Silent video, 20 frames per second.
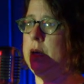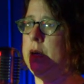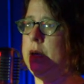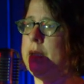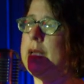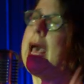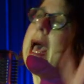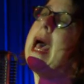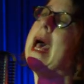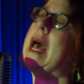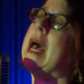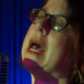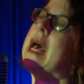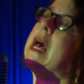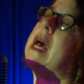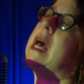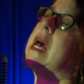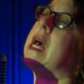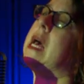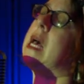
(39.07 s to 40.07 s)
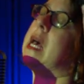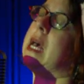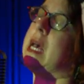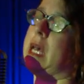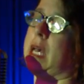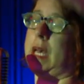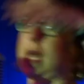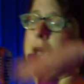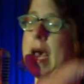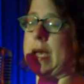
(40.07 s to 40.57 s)
Yay!
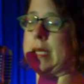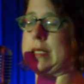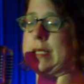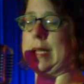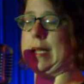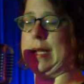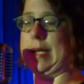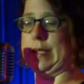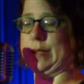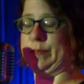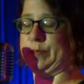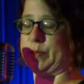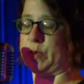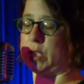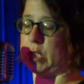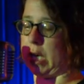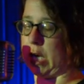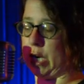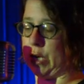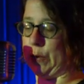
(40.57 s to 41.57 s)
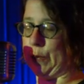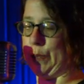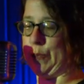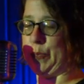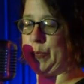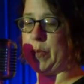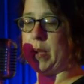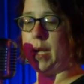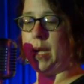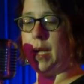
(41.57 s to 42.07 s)
Excellent. So,
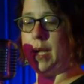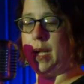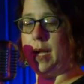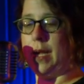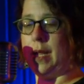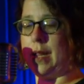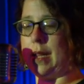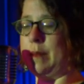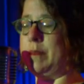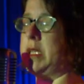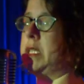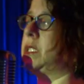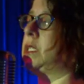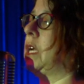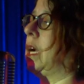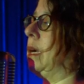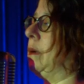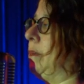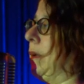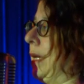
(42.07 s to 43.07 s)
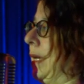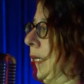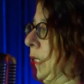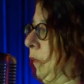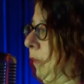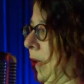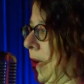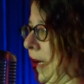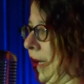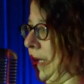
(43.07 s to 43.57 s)
let me start by
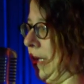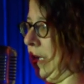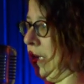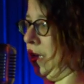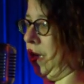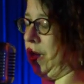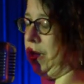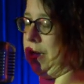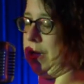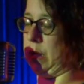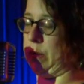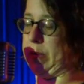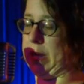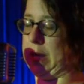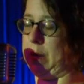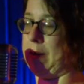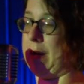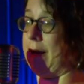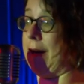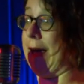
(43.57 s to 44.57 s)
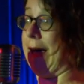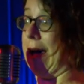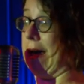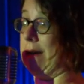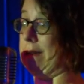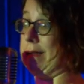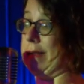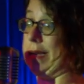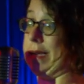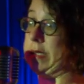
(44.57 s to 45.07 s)
explaining a little bit about
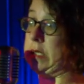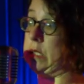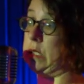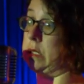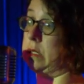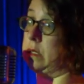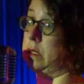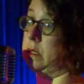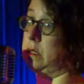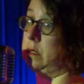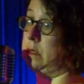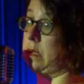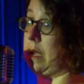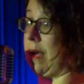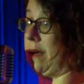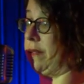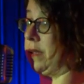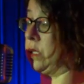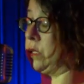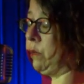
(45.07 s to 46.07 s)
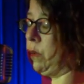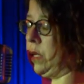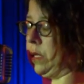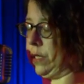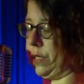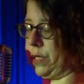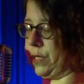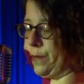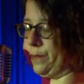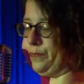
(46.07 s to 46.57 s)
how this how this
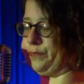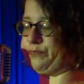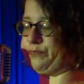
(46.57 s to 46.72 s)
works.